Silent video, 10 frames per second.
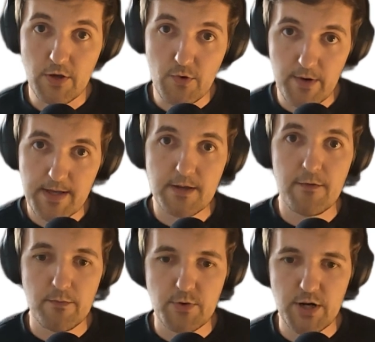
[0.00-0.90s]
US
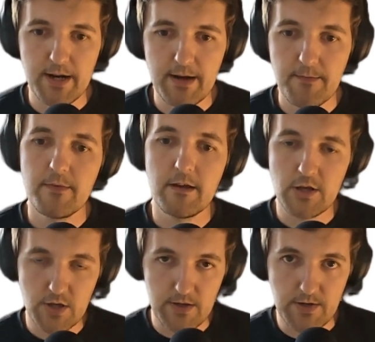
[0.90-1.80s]
from China in
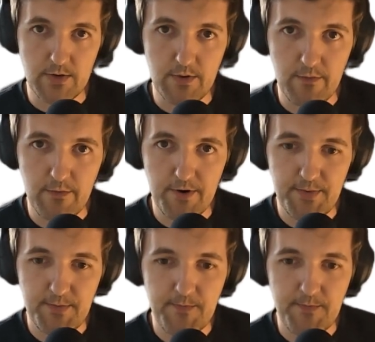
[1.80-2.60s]
2024.